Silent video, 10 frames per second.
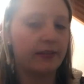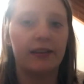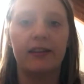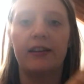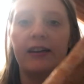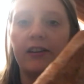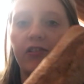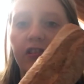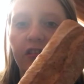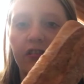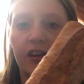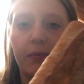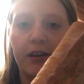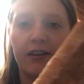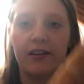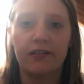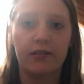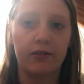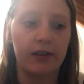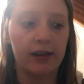I like ciabatta,
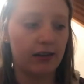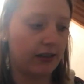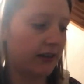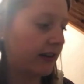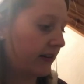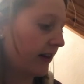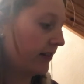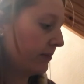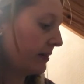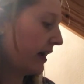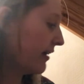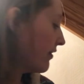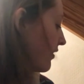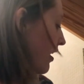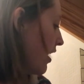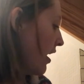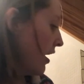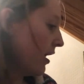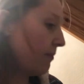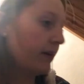so they're like Italian baguettes.
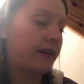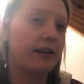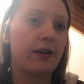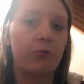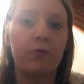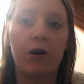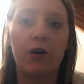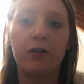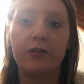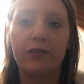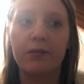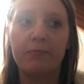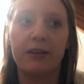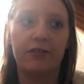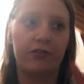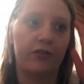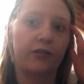But now onto the mixture.